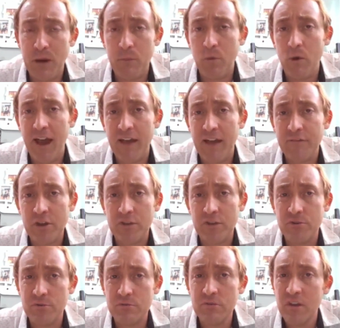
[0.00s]
Balboa
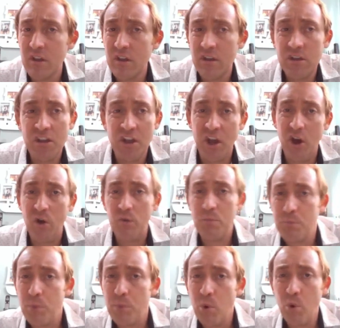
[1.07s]
Avenue, you know,
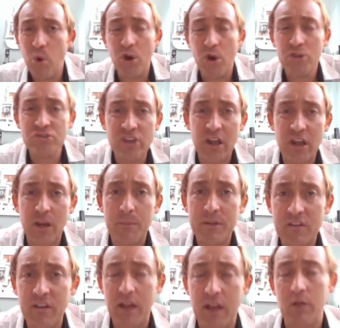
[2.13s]
pool, gym,
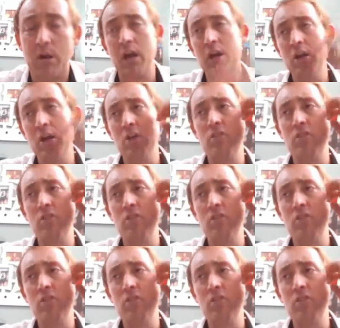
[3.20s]
etc.